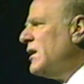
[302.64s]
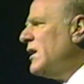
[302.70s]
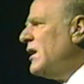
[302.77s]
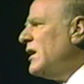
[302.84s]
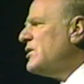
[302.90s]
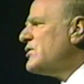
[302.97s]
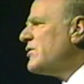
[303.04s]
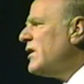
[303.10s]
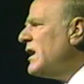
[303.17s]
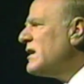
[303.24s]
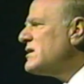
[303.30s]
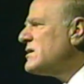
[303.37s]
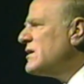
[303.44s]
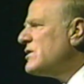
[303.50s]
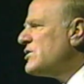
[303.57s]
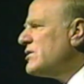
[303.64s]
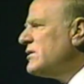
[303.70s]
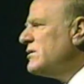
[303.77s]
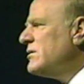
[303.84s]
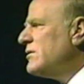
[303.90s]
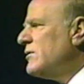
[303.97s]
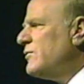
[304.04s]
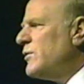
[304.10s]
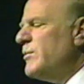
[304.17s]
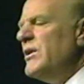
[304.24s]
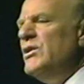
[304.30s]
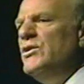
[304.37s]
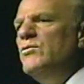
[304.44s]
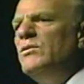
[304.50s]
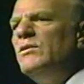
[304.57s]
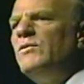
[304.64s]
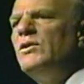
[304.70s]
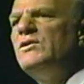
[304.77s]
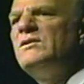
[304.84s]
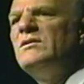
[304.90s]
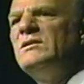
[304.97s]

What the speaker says: a transition from a universal